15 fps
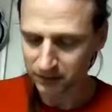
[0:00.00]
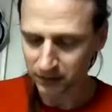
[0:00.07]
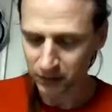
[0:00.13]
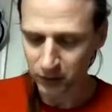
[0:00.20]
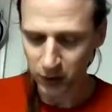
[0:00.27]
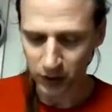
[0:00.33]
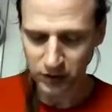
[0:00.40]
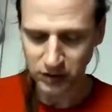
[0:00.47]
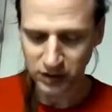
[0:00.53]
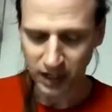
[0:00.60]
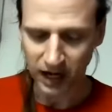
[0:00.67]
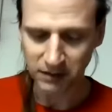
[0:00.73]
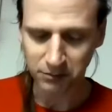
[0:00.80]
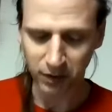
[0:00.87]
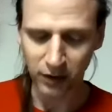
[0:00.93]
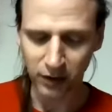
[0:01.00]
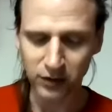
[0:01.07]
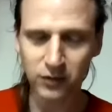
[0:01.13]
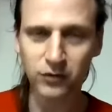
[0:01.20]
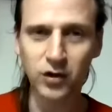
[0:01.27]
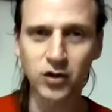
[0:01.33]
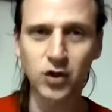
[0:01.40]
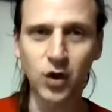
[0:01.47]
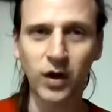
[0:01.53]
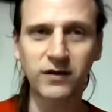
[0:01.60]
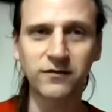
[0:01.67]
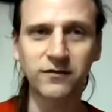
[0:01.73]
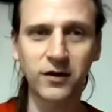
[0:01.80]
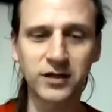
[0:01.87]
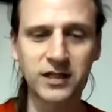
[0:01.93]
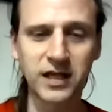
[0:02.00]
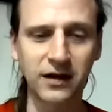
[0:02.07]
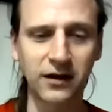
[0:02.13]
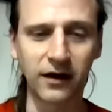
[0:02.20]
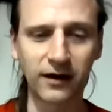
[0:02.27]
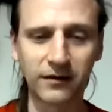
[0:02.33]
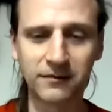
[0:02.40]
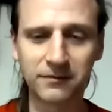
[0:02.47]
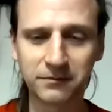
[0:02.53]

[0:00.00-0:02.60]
the cooks had burnt the joint for dinner.